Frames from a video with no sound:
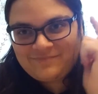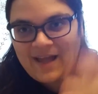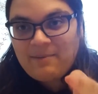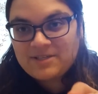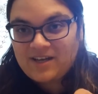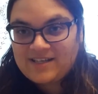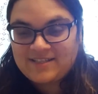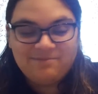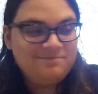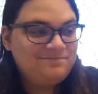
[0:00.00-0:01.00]
That was
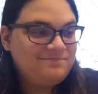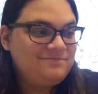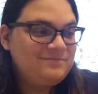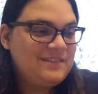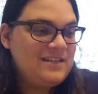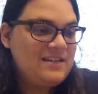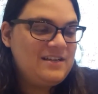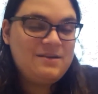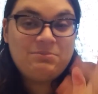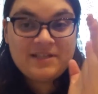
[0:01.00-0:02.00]
awesome.
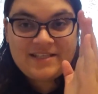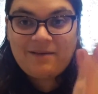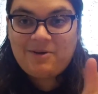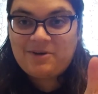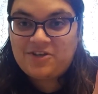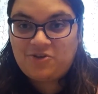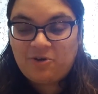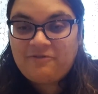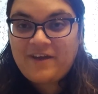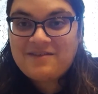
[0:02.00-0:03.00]
Please tell me what
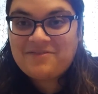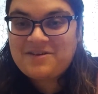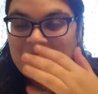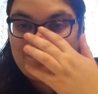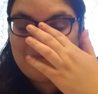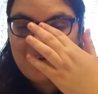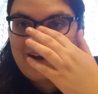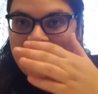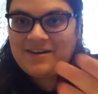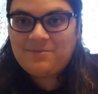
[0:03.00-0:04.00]
your favorite
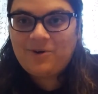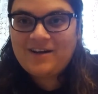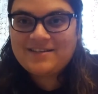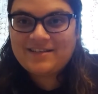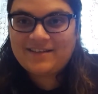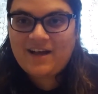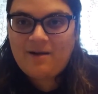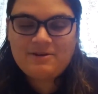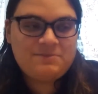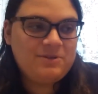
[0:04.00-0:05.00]
item was in the
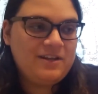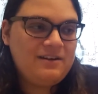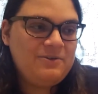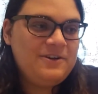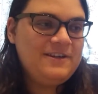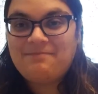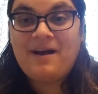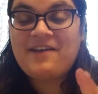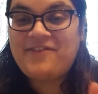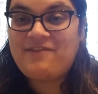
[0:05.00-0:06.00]
comments below.
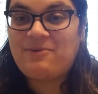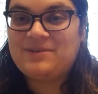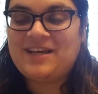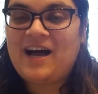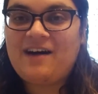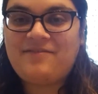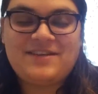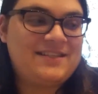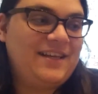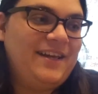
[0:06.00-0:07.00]
My favorite was
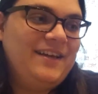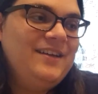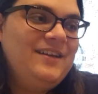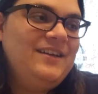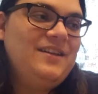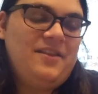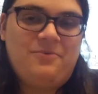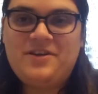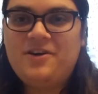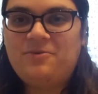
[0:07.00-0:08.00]
obviously the
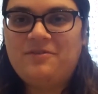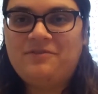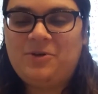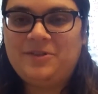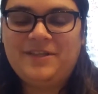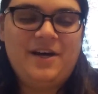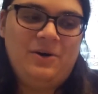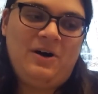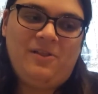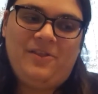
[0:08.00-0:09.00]
Rito
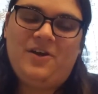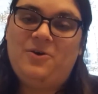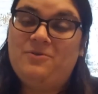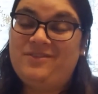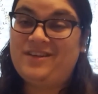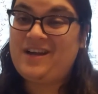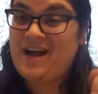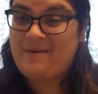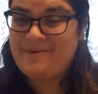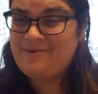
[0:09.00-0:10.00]
Revolto, although the
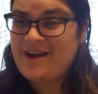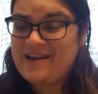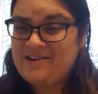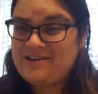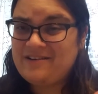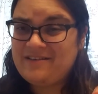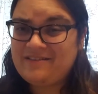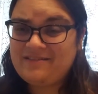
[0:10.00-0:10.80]
Kamen Rider,